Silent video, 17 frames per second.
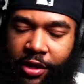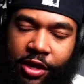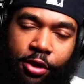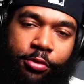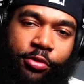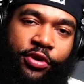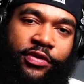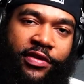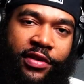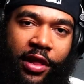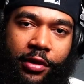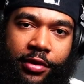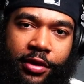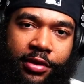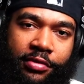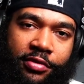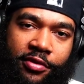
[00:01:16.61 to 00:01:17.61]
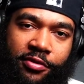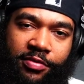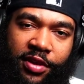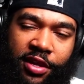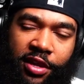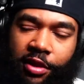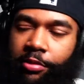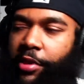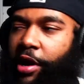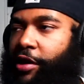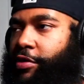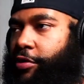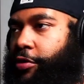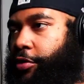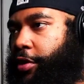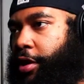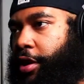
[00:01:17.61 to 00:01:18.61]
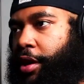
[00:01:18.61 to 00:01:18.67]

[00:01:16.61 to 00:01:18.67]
No more slowly. Just been getting back to it.